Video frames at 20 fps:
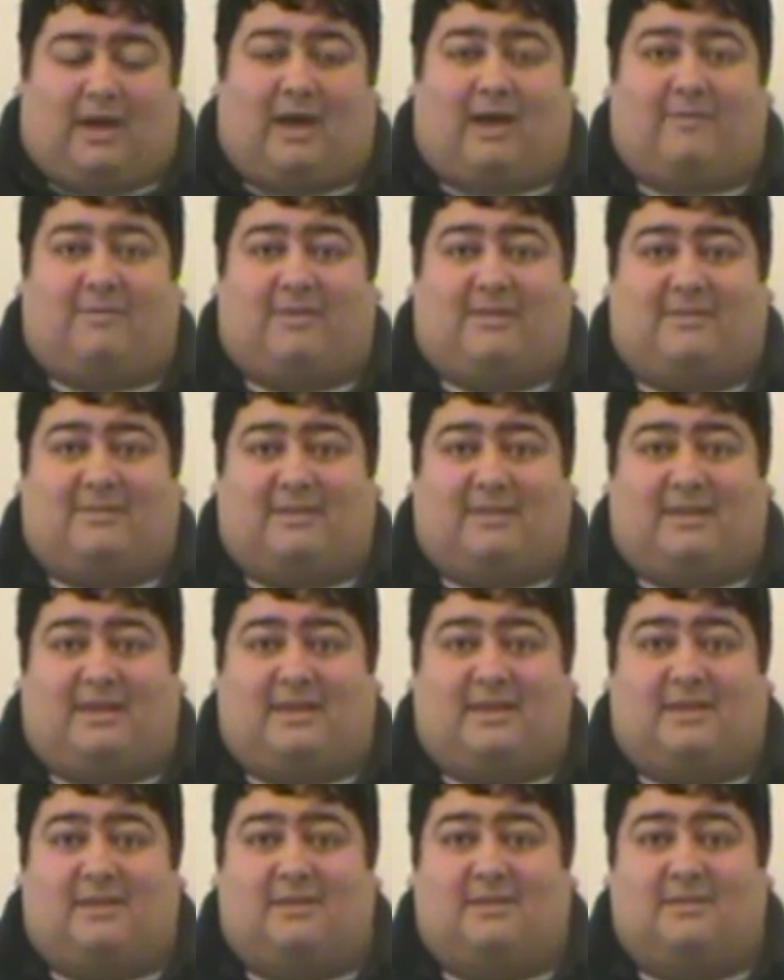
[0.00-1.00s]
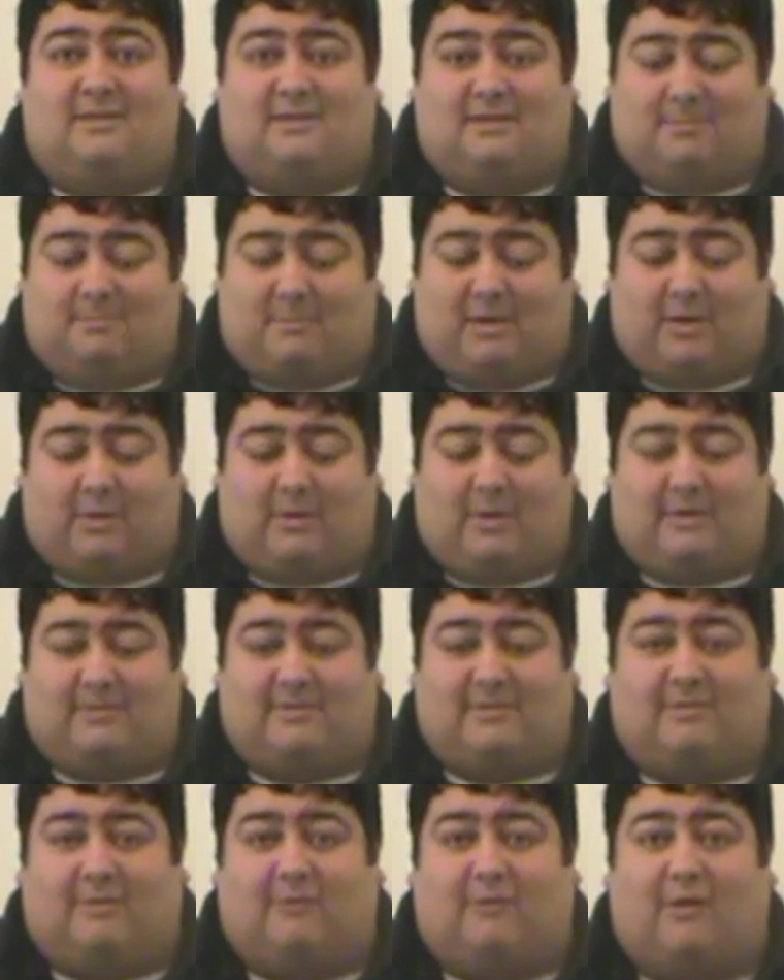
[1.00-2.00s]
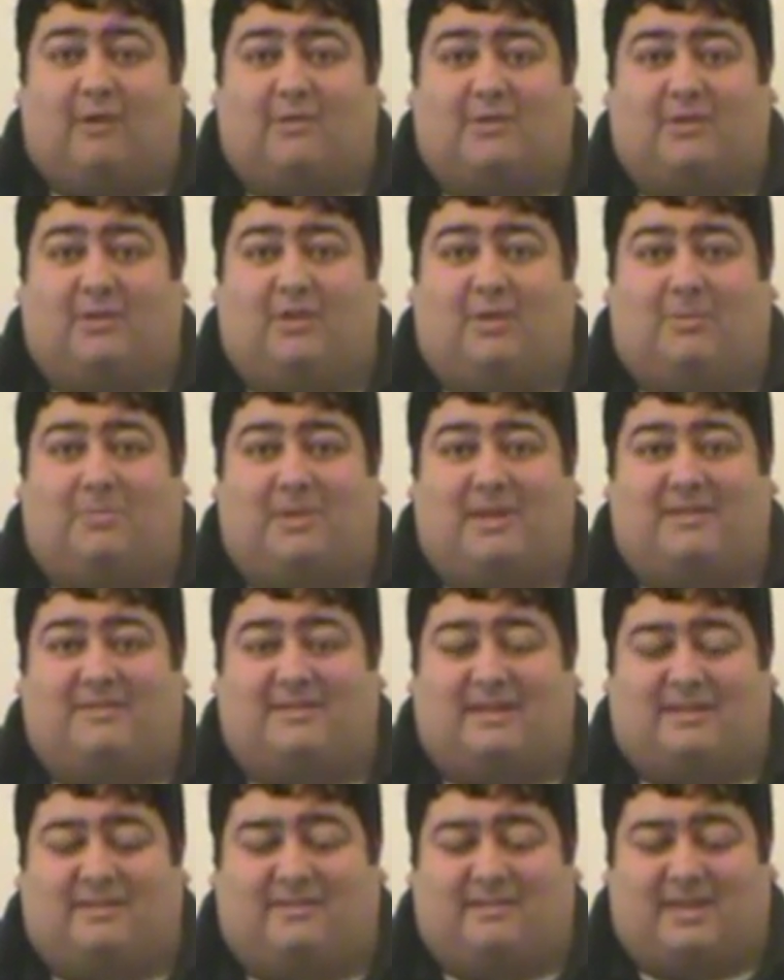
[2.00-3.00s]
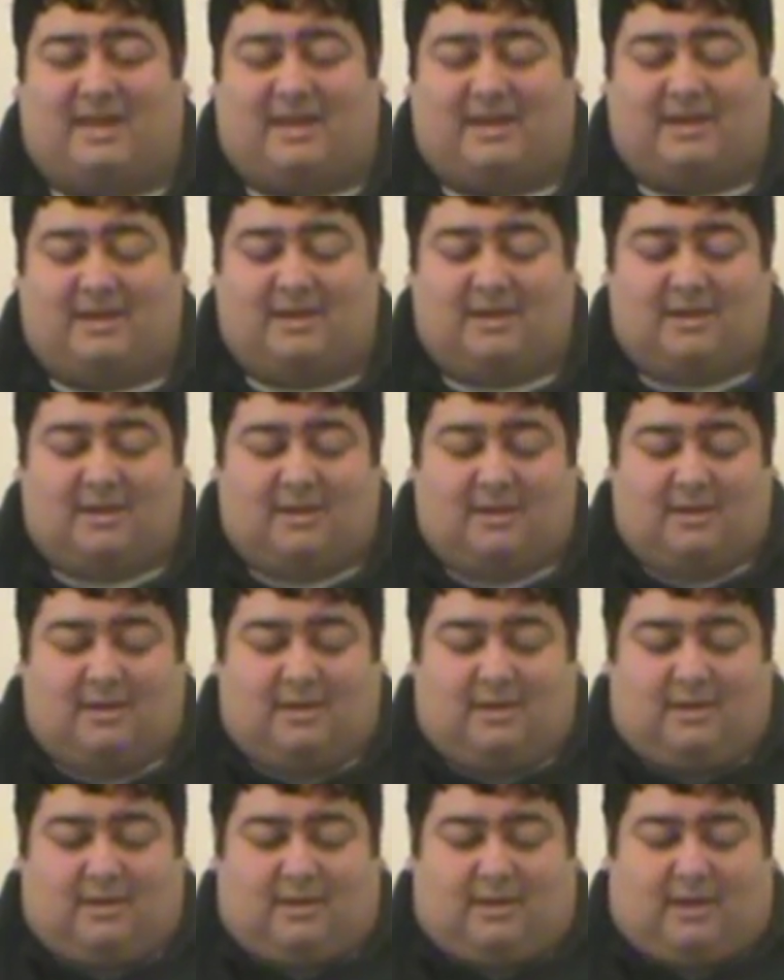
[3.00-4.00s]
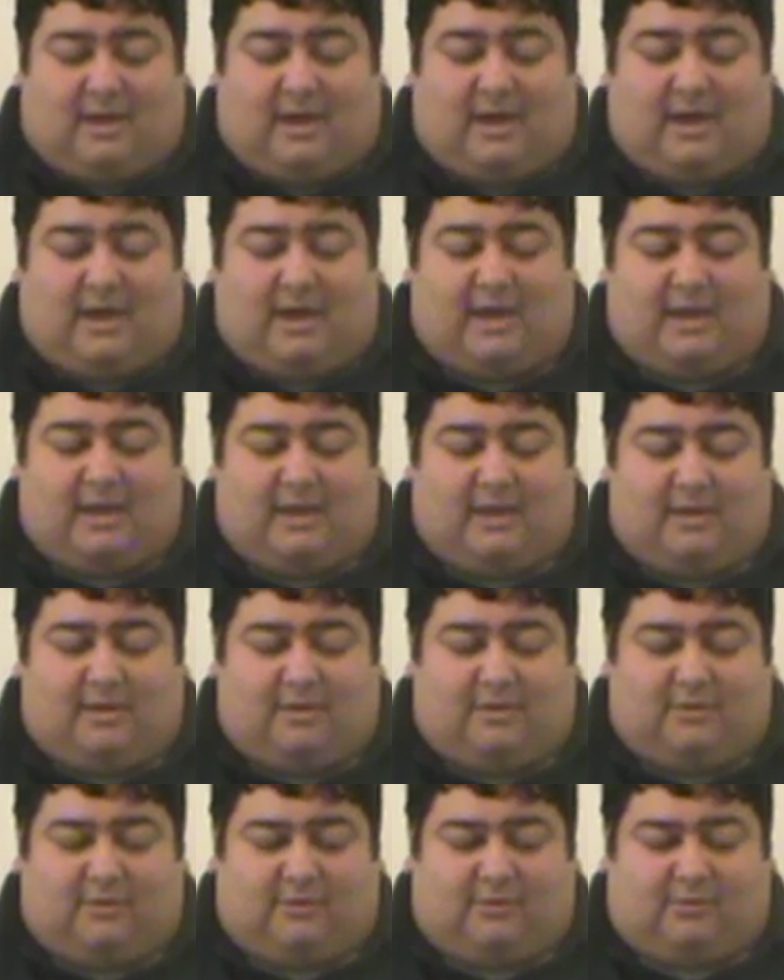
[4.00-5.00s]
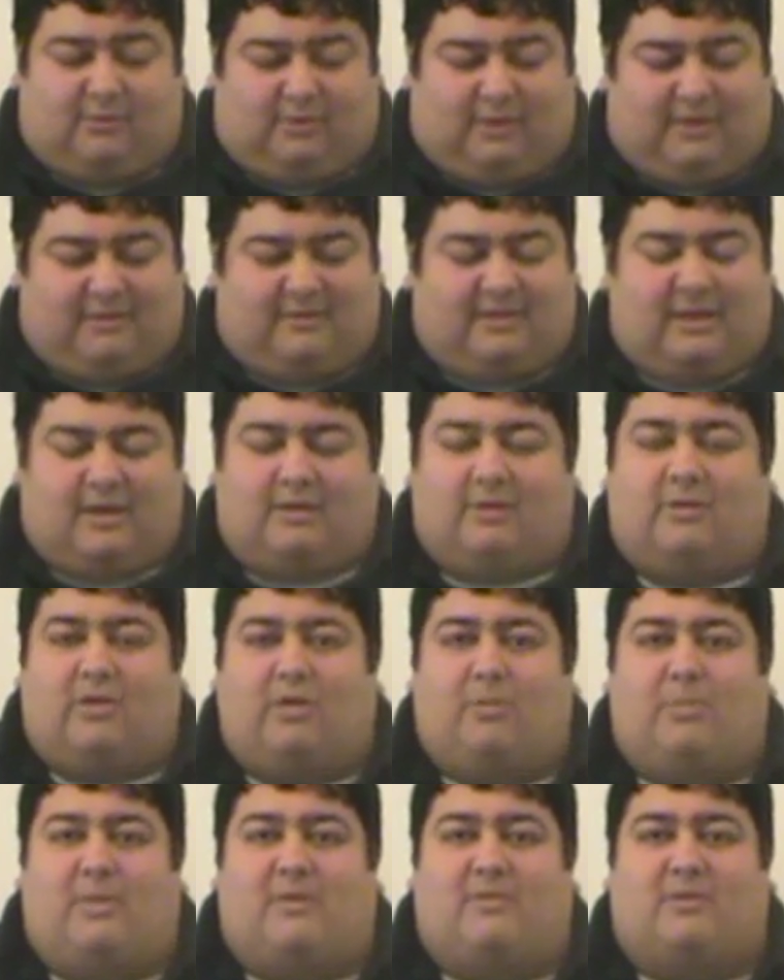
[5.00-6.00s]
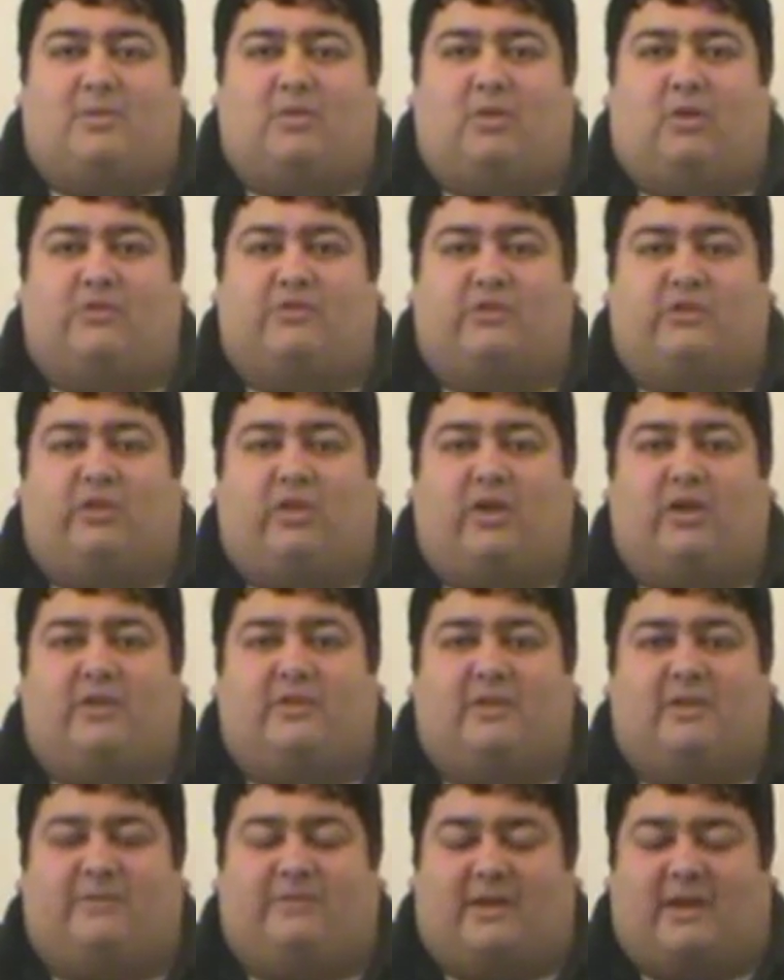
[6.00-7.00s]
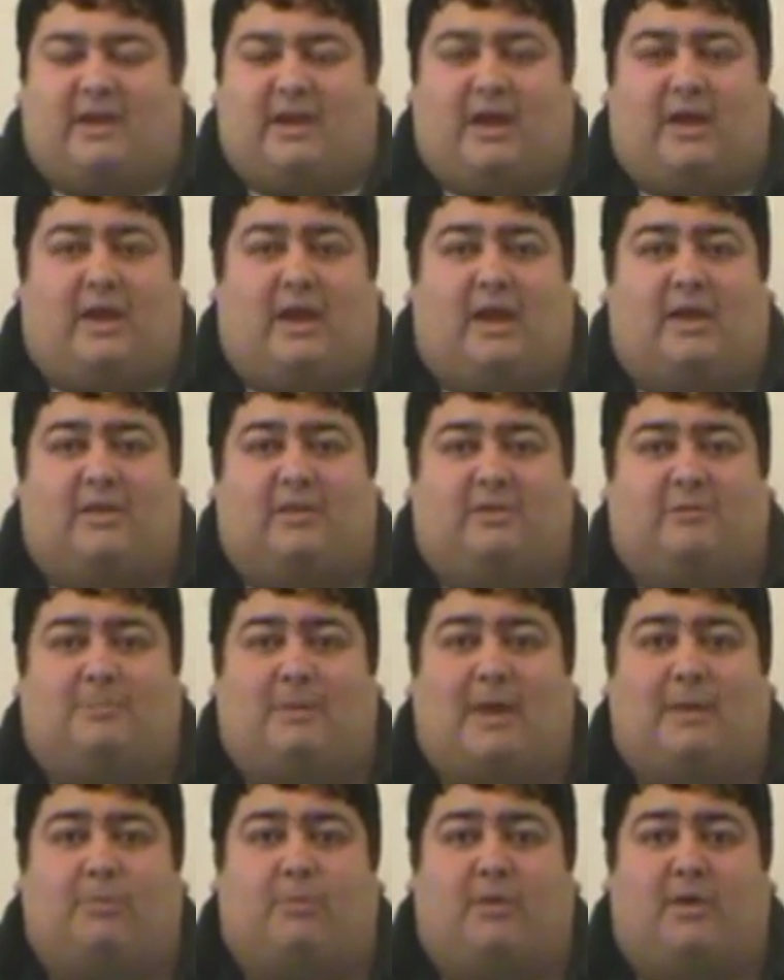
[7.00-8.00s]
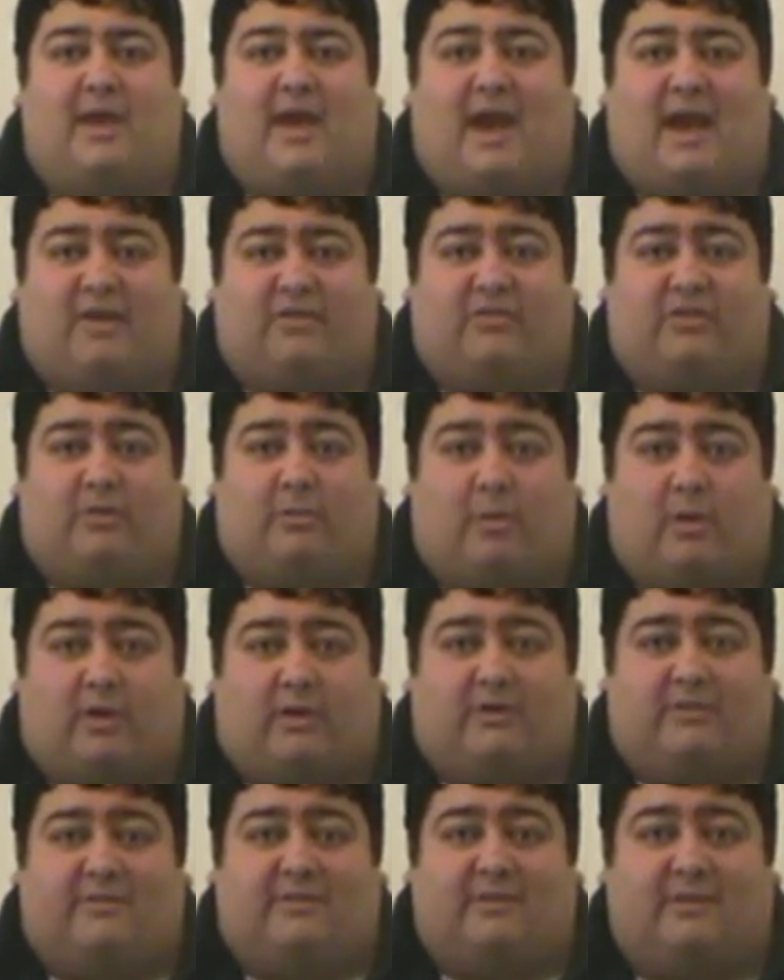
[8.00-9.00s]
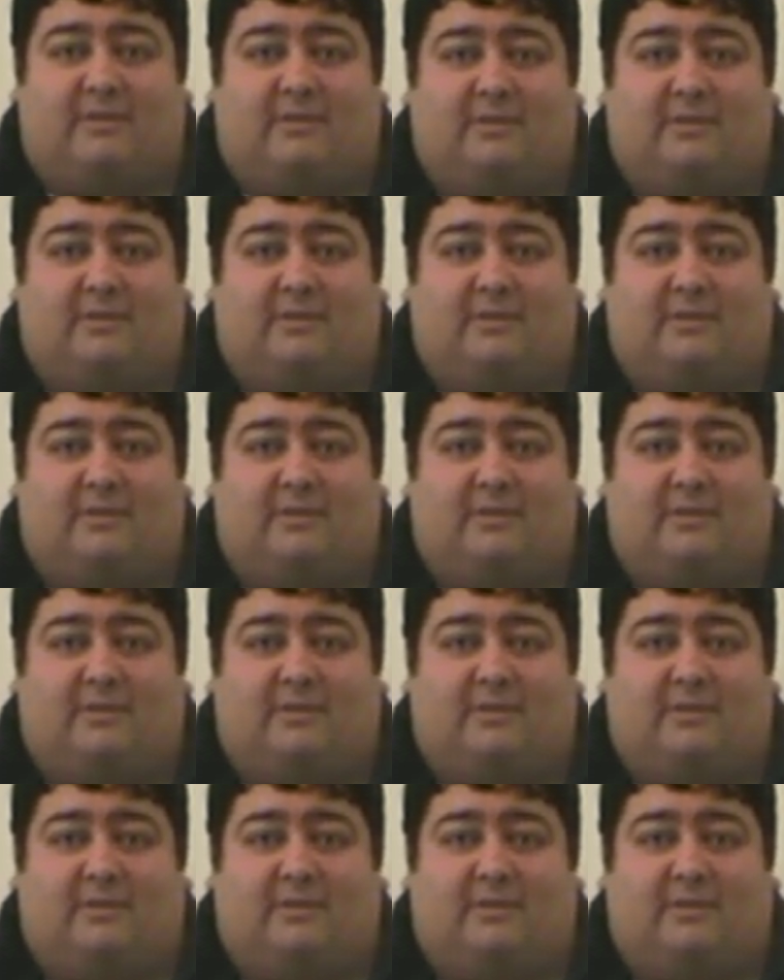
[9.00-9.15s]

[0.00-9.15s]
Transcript: obviously microwaves have evolved a little bit since then. Let's take a little bit of a closer look to find out how this bad boy actually works.